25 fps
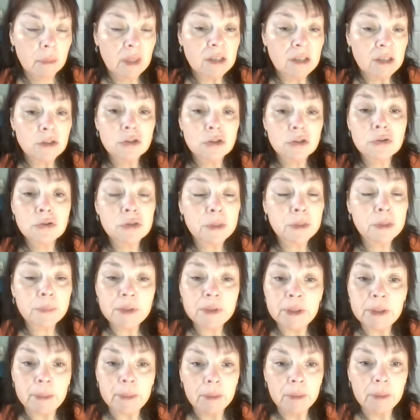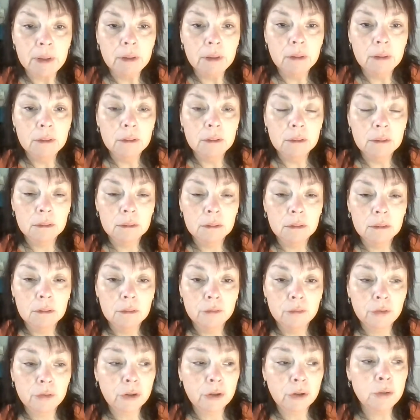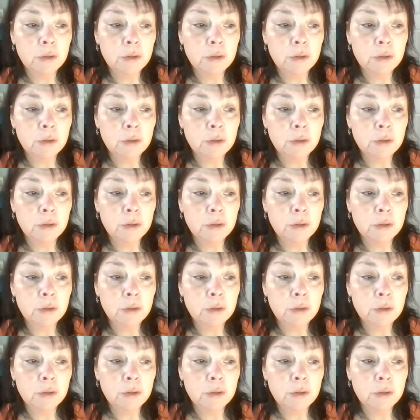It stripped him for